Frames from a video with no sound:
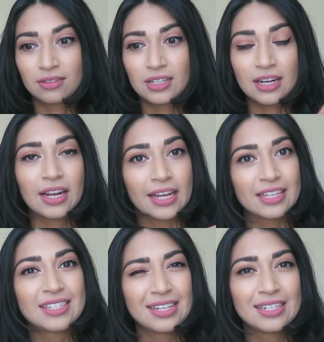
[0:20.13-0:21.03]
done like a
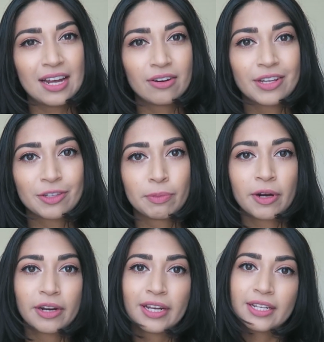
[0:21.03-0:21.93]
sit down
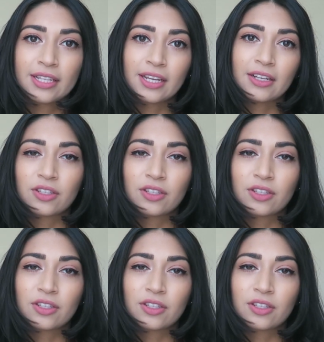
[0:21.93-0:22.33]
experience in,